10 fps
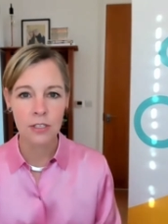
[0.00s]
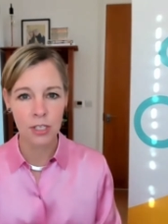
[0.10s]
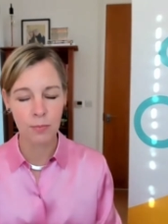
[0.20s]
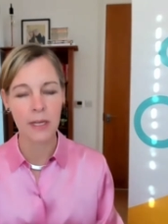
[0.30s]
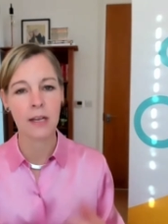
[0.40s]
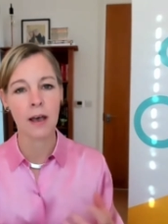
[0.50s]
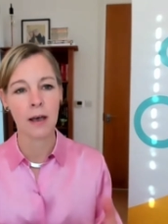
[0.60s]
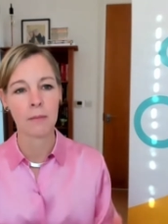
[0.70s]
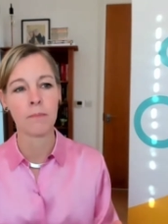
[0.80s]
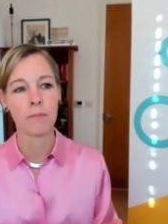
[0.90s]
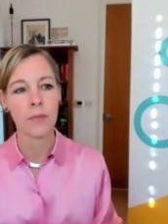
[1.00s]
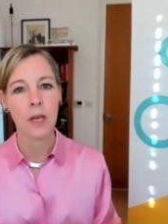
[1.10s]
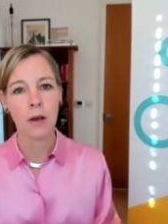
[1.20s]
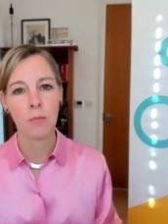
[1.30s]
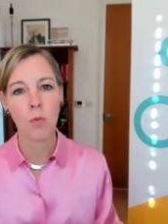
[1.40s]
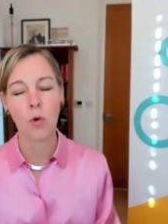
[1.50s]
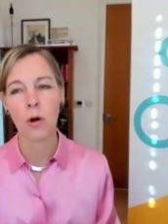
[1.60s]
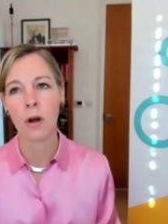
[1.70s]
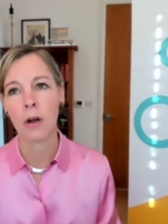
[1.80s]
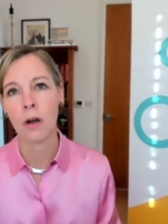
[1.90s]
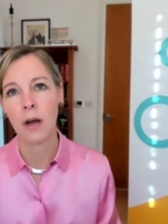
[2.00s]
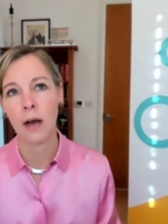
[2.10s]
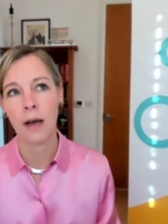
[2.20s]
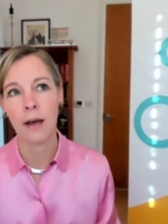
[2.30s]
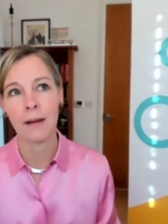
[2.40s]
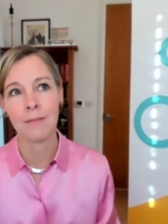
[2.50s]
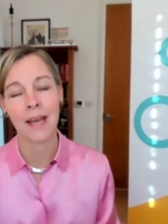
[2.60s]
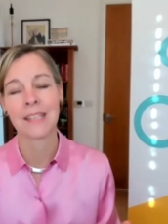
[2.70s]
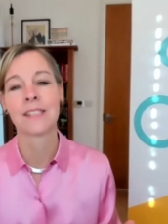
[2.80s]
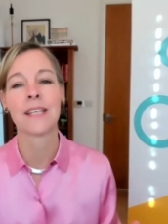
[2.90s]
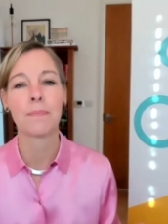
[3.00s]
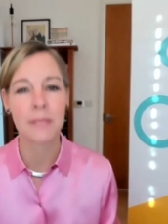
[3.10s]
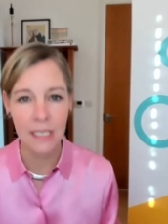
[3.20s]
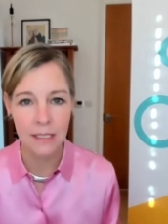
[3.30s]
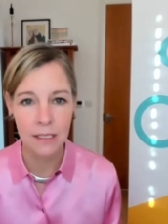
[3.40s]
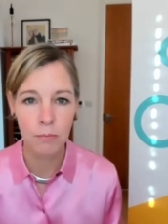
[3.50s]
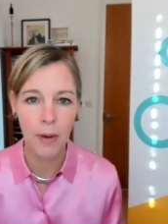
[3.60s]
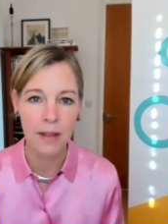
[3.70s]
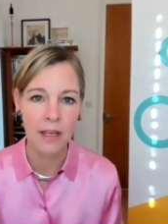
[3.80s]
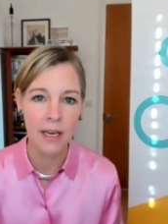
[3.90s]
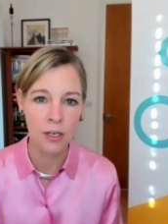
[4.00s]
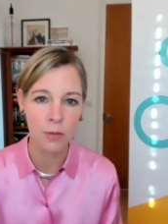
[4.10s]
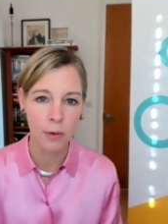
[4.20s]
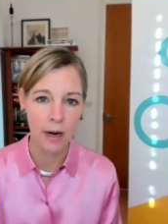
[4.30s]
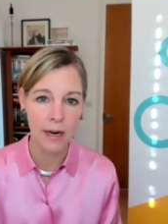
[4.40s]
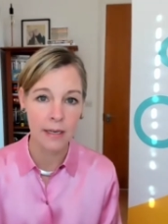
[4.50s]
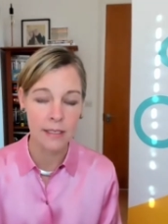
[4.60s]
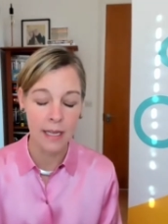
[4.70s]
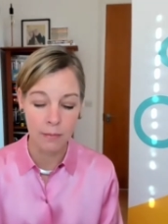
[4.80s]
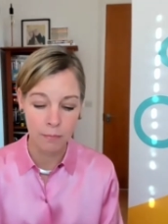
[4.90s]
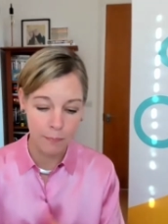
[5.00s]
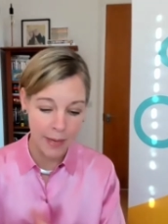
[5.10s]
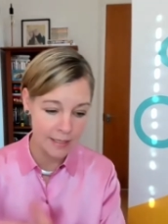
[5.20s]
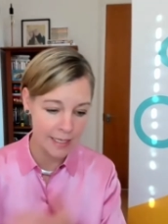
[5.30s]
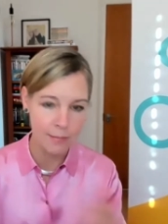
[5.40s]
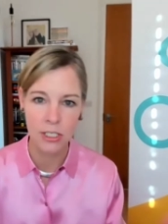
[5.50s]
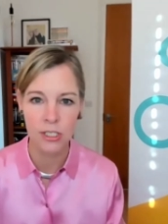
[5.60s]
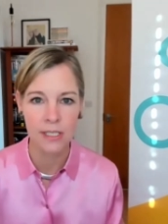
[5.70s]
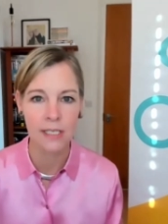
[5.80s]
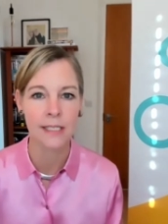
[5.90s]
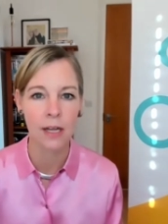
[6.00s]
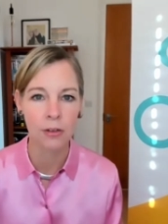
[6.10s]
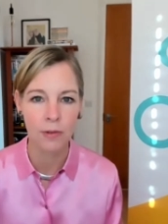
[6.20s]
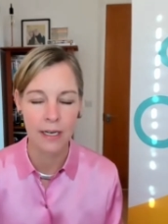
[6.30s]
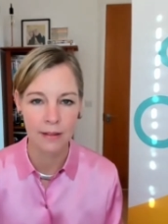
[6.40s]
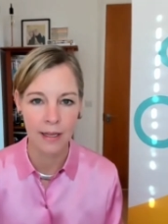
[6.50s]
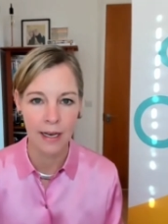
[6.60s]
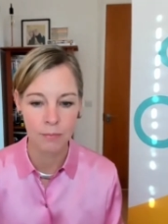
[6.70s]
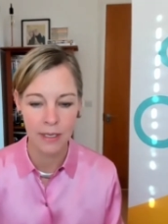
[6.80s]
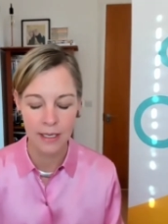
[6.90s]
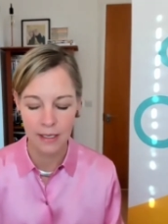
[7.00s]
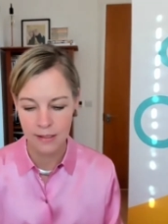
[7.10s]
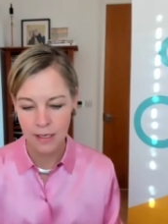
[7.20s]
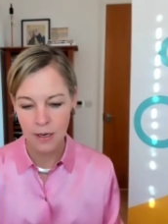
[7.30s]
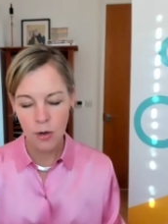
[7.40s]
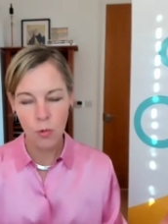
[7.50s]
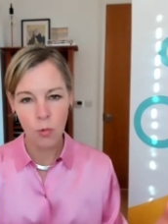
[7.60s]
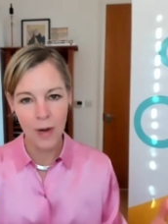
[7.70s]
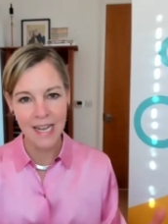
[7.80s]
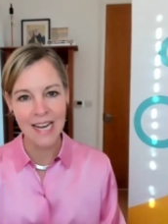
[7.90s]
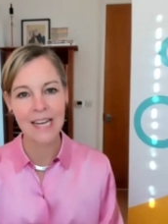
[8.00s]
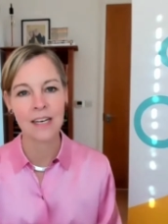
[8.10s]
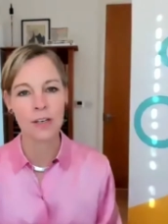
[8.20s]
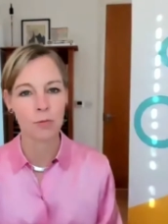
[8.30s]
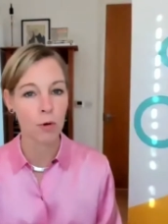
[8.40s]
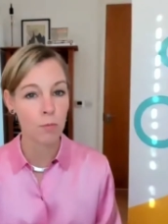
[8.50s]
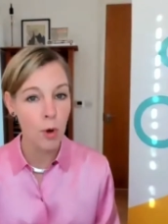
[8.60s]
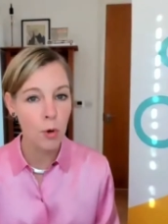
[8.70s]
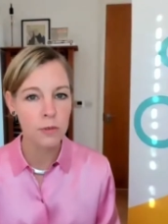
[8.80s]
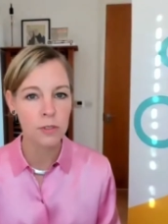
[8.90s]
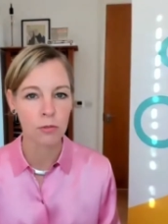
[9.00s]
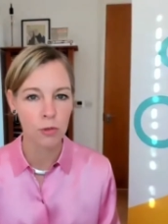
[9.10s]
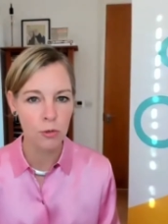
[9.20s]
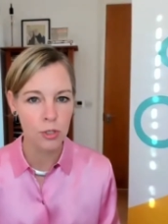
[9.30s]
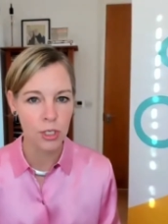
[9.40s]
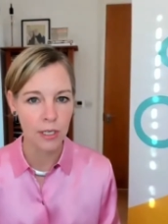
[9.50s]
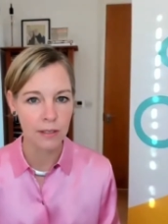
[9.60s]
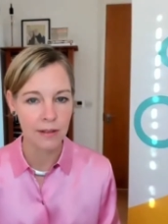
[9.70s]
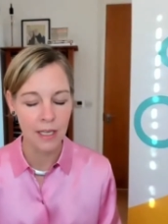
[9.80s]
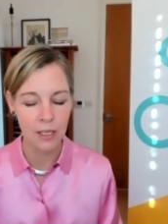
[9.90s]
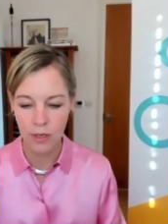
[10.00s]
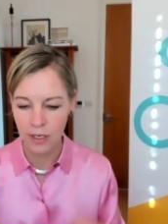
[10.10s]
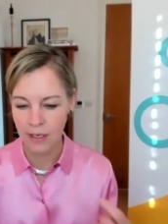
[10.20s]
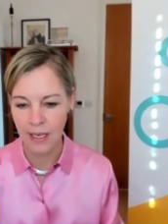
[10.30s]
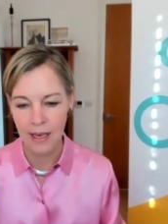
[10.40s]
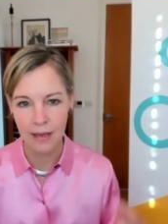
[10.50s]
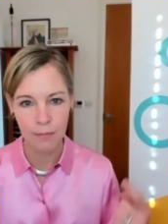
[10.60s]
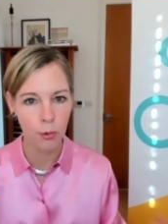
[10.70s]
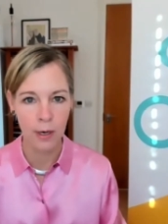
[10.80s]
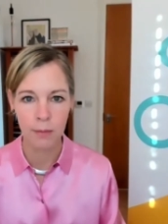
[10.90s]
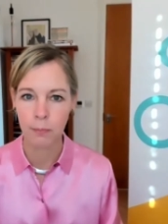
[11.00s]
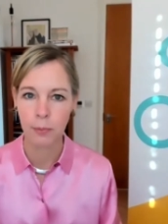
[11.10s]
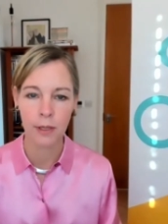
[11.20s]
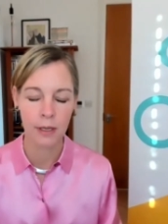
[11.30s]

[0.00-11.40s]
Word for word: to become more uh, accepted by the enterprise. And pandemic just accelerated that because we needed a remote solution that you could again point and pl-